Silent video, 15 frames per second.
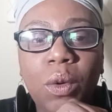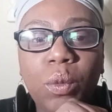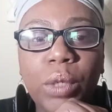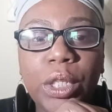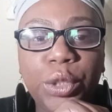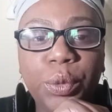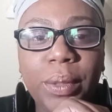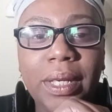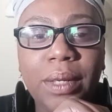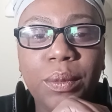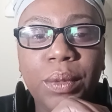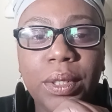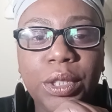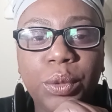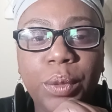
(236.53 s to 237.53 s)
which we
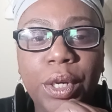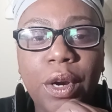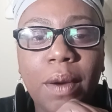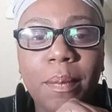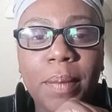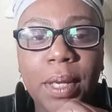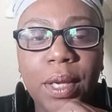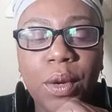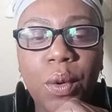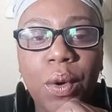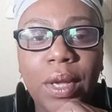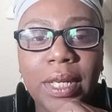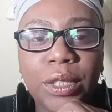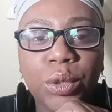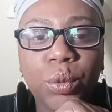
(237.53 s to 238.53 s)
are big
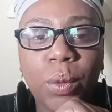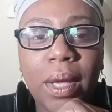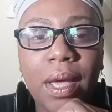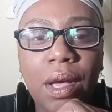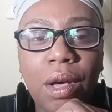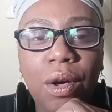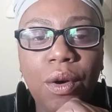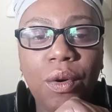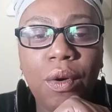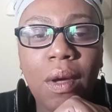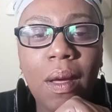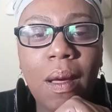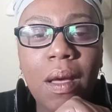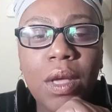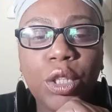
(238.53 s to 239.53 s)
on as well.
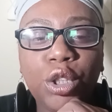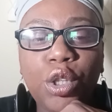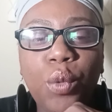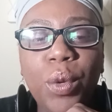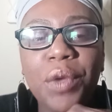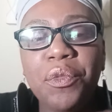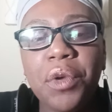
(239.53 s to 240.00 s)
So we